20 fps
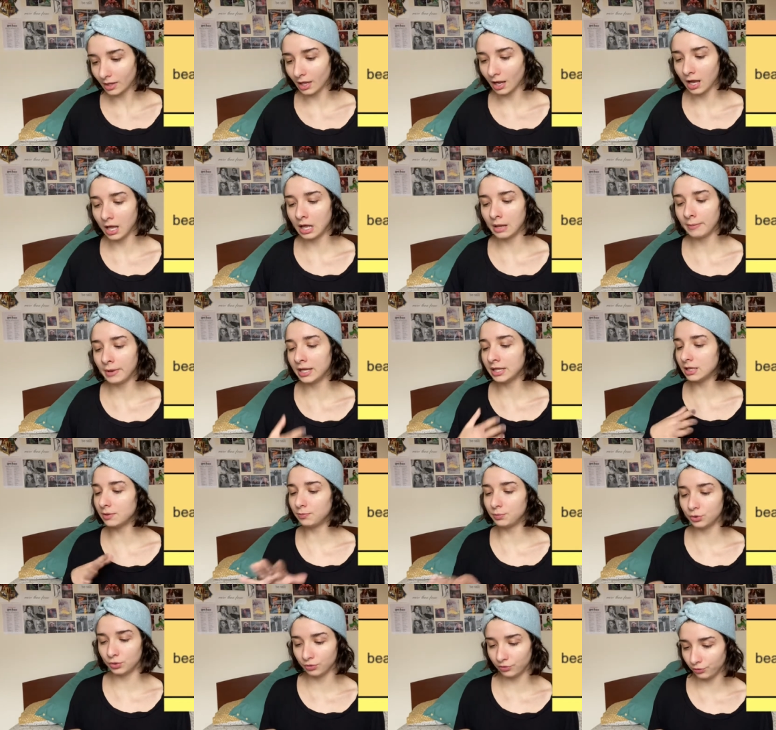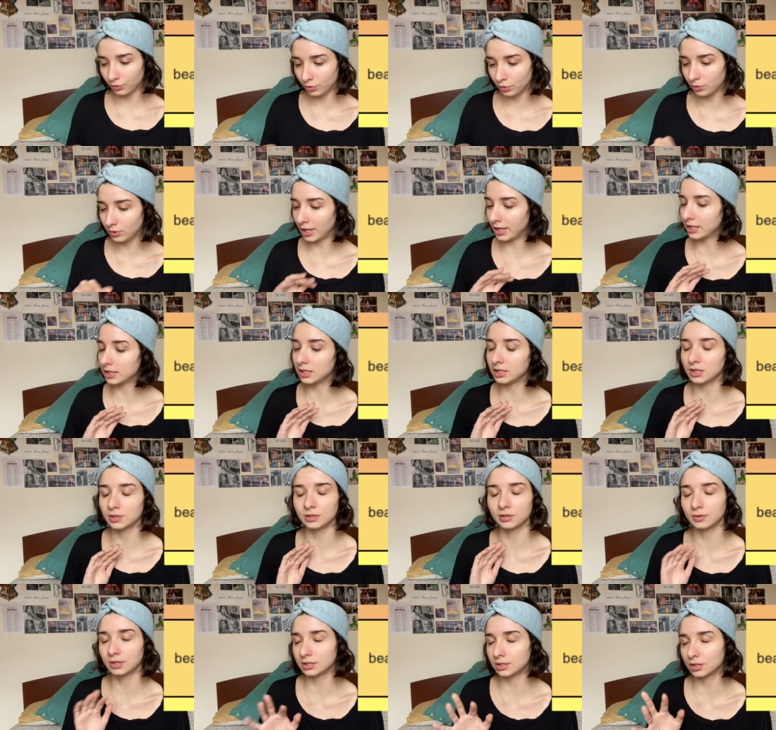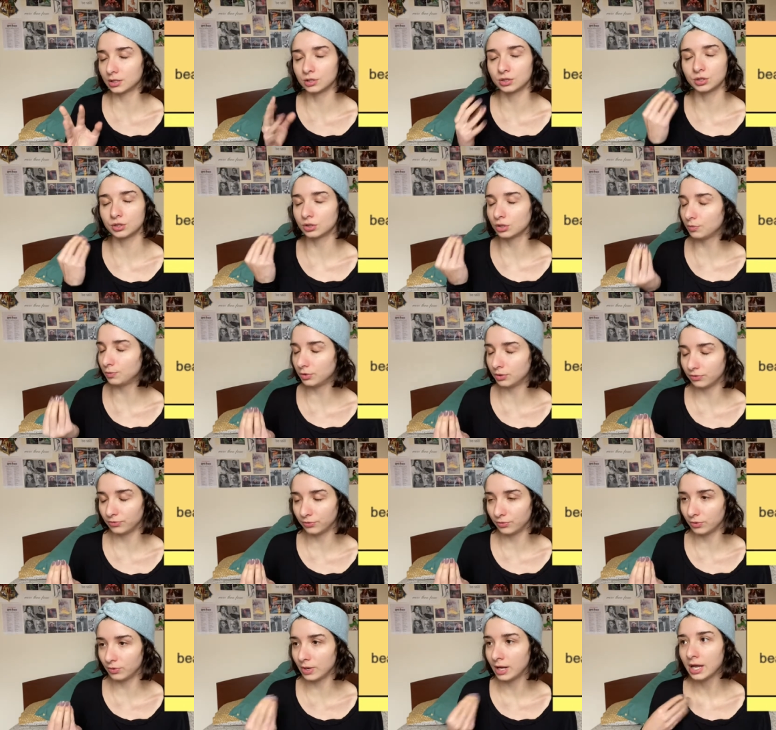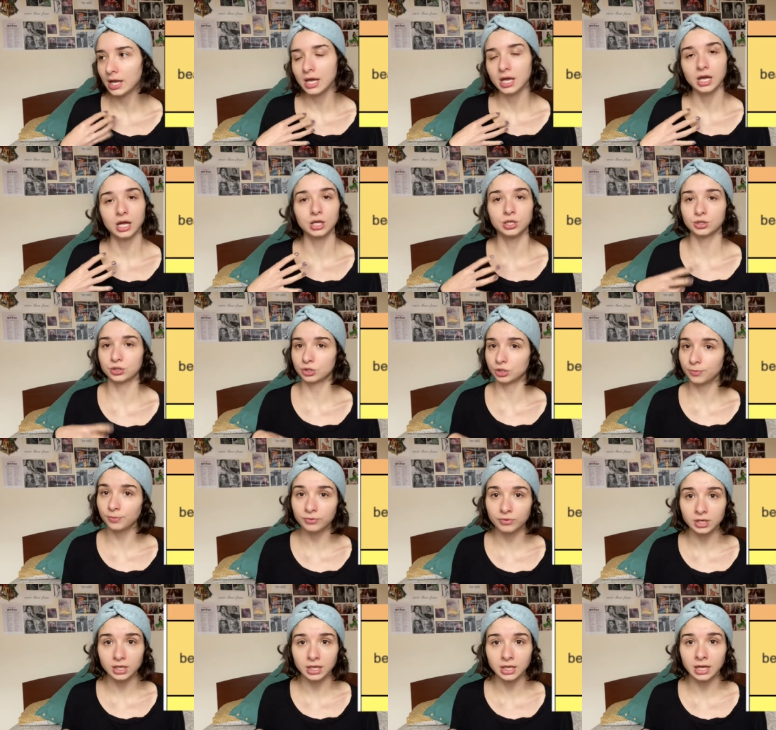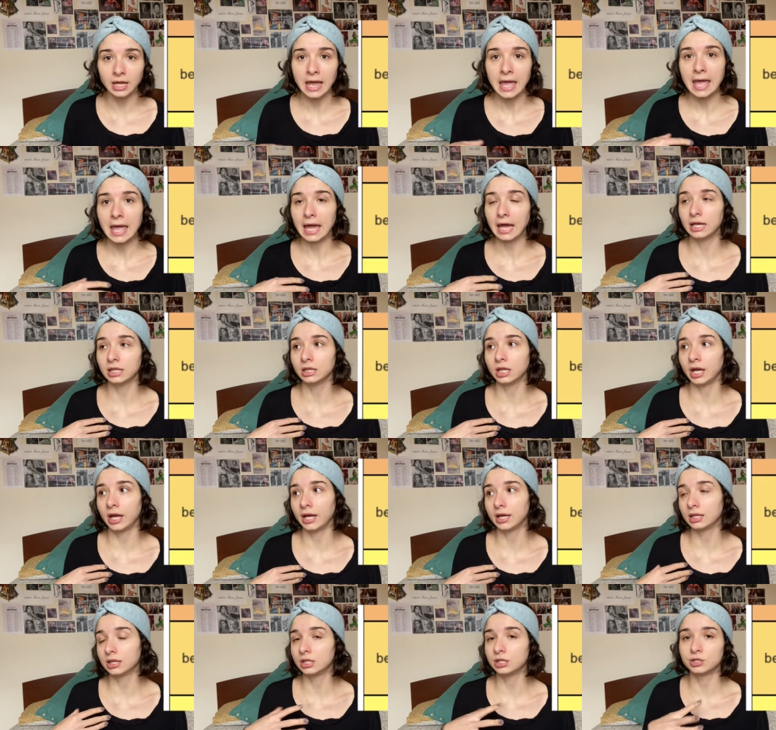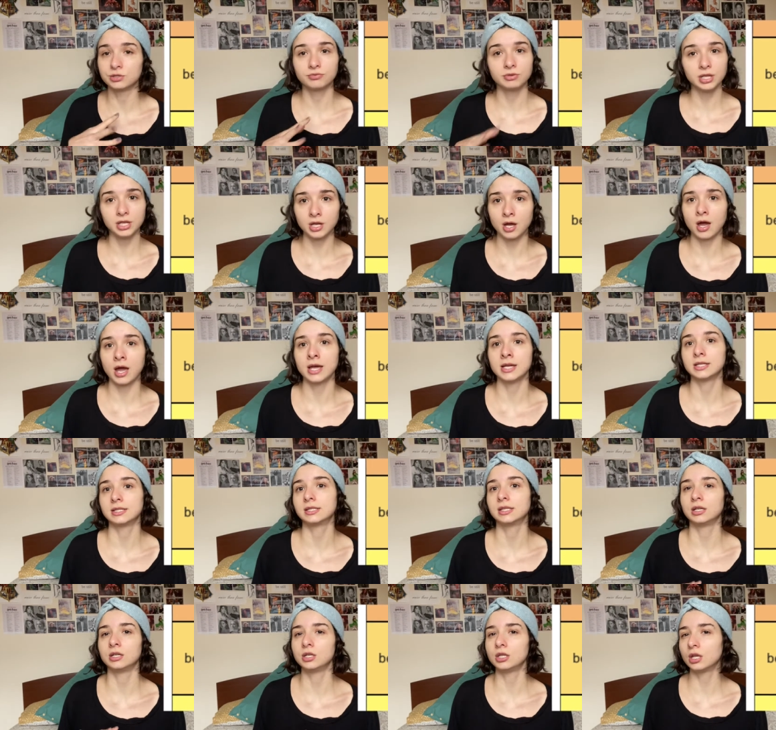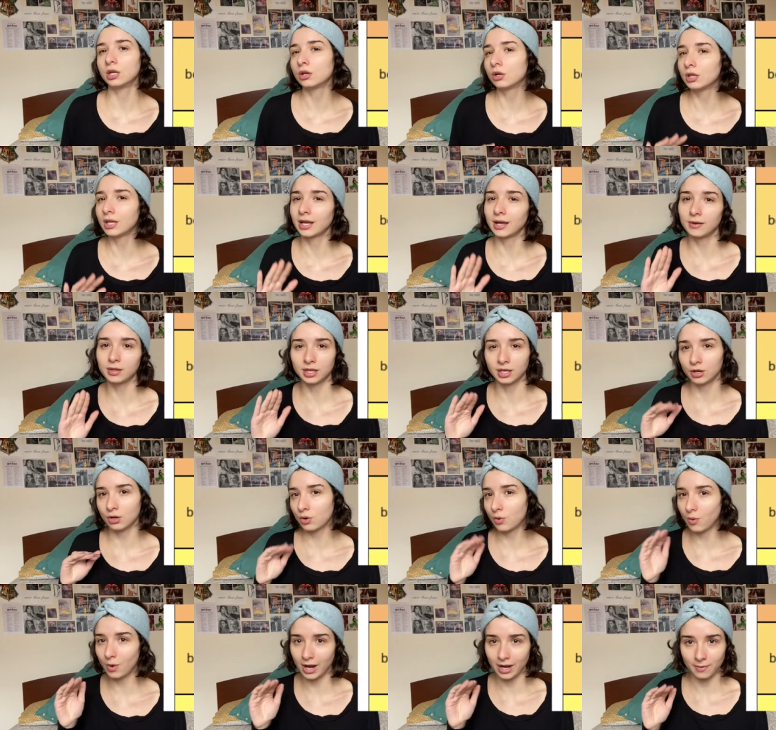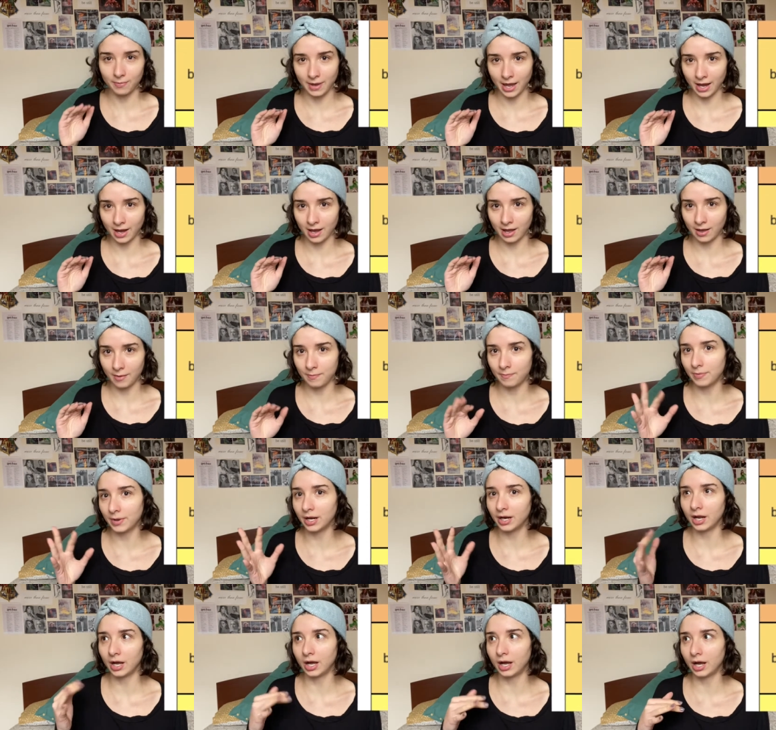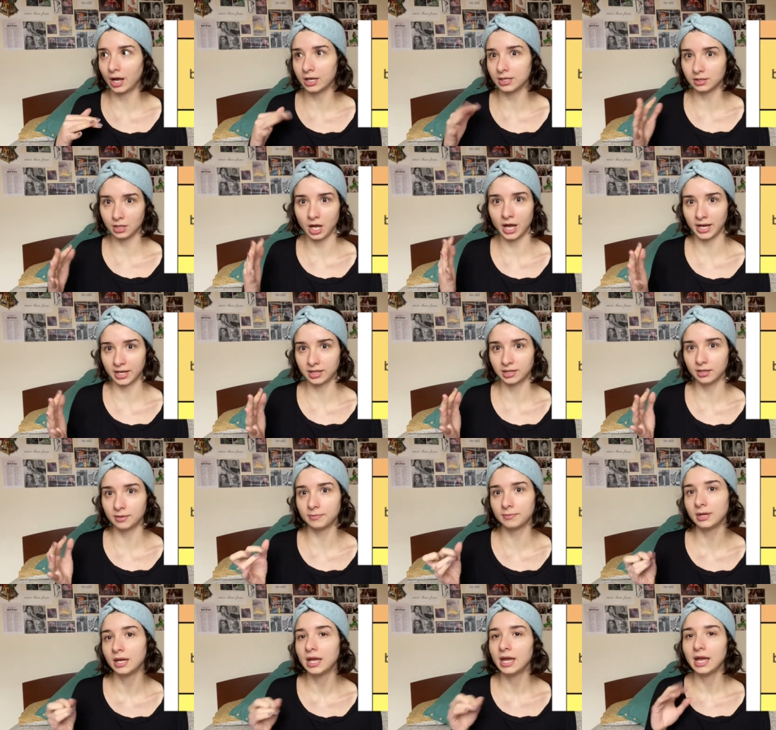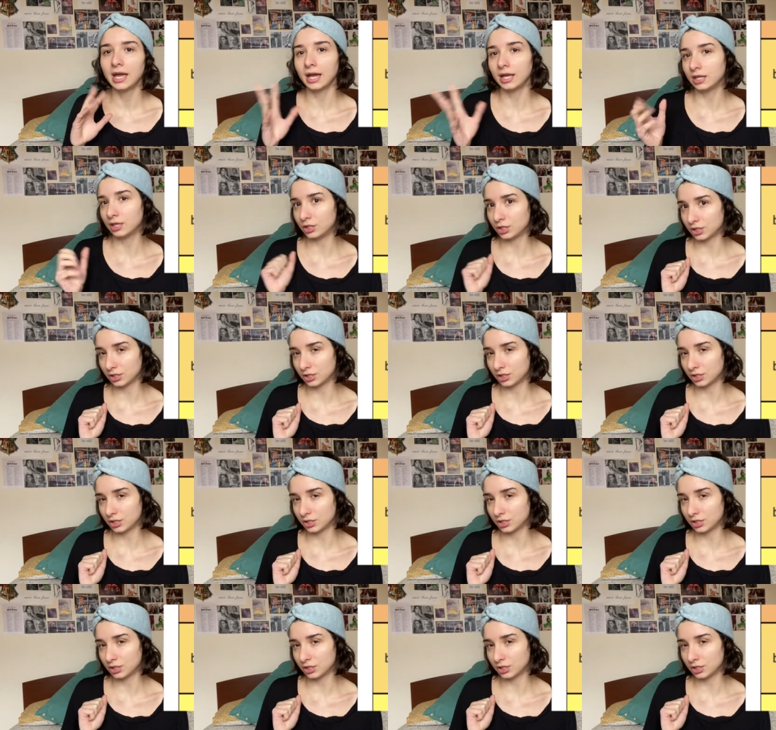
um, and they're beautiful like these are the ones that are just so beautiful and just so pretty and like they're just really nice they're, they're not like they're not quite a banger but I like them and they're just